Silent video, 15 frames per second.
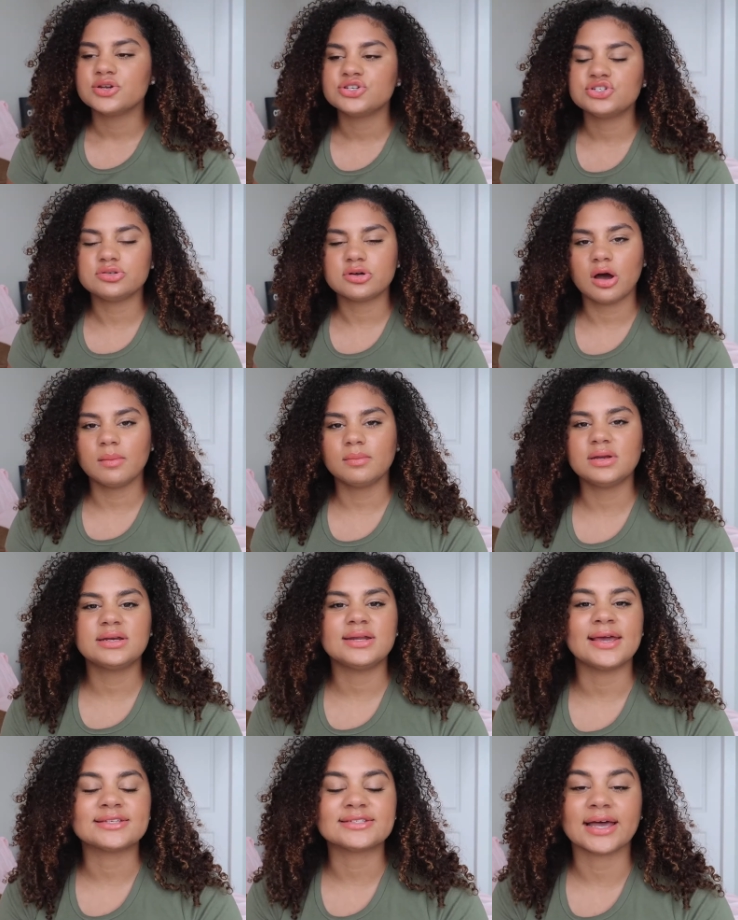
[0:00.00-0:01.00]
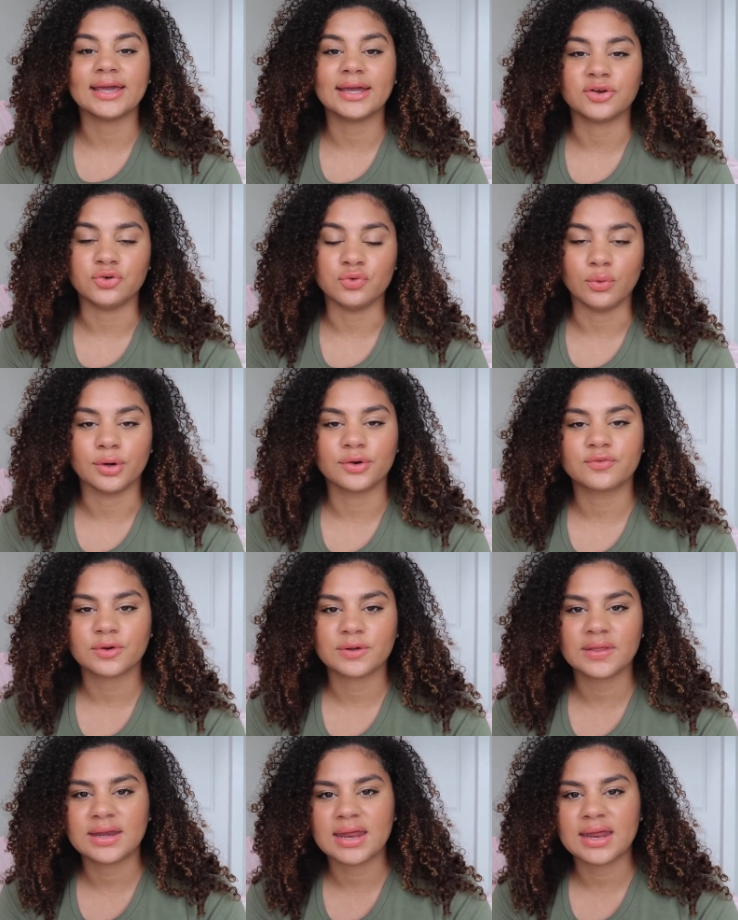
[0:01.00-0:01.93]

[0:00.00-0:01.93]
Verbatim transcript: Do you know how many days I ignored for the